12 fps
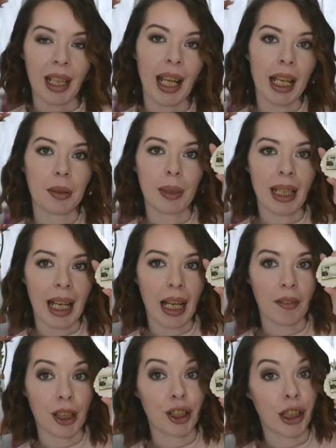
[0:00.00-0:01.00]
and we
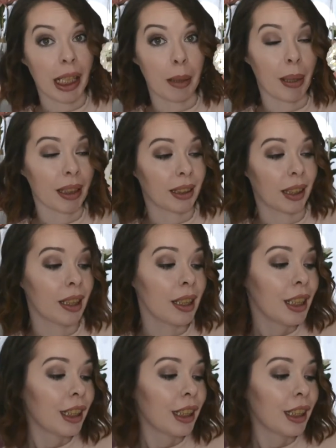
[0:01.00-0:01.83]
have shea butter.